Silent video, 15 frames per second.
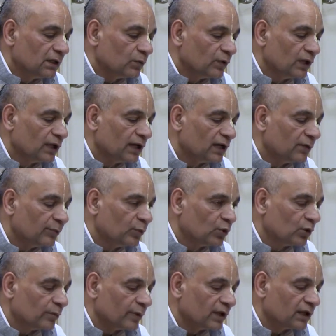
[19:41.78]
we learned
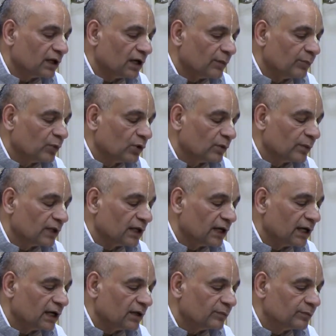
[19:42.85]
Purnamada,
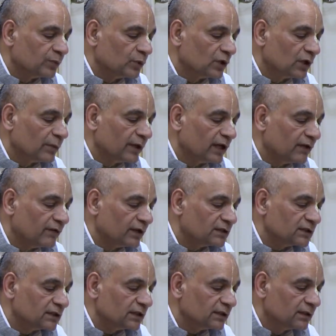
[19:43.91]
Purnamadaya,
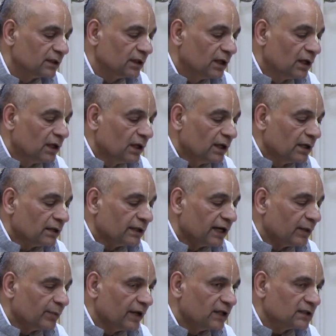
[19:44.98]
Purnamevasya.
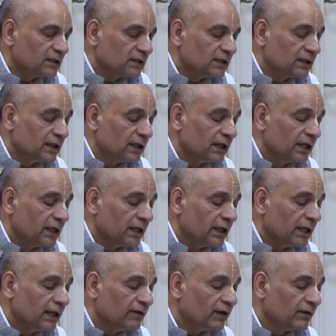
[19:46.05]
That means
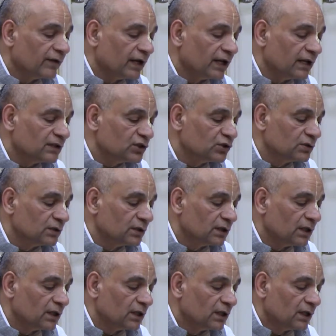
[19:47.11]
even when a
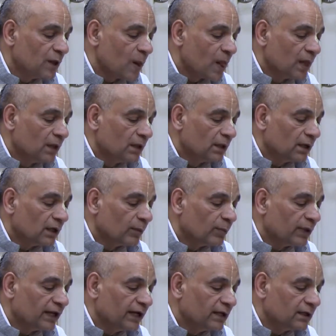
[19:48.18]

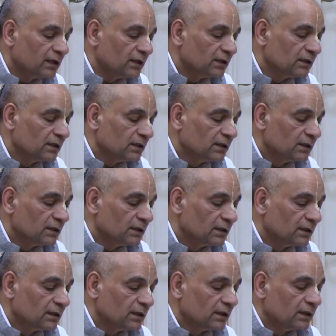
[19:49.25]
complete
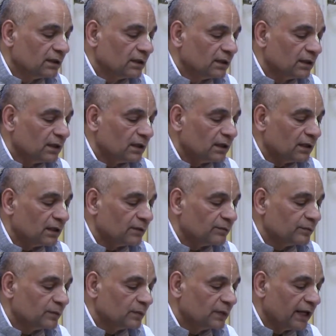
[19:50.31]
uh,
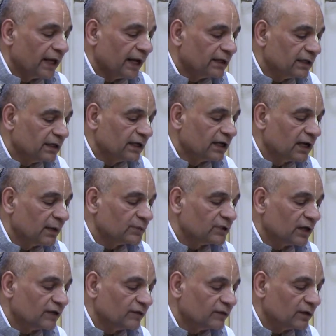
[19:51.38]
entity comes
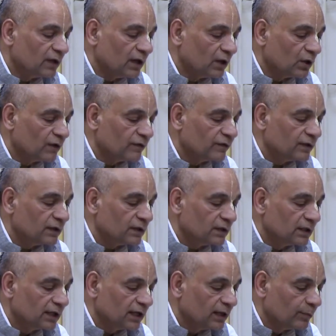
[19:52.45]
off out of
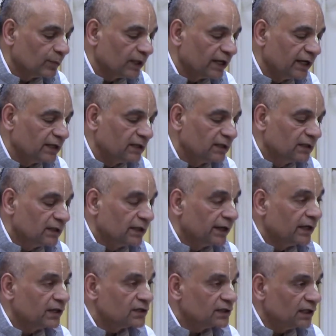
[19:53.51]
the complete,
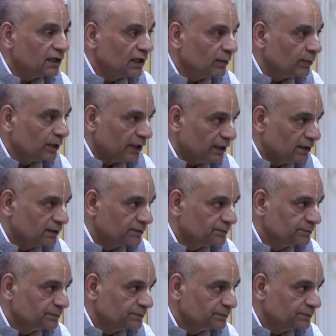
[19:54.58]
it is still complete.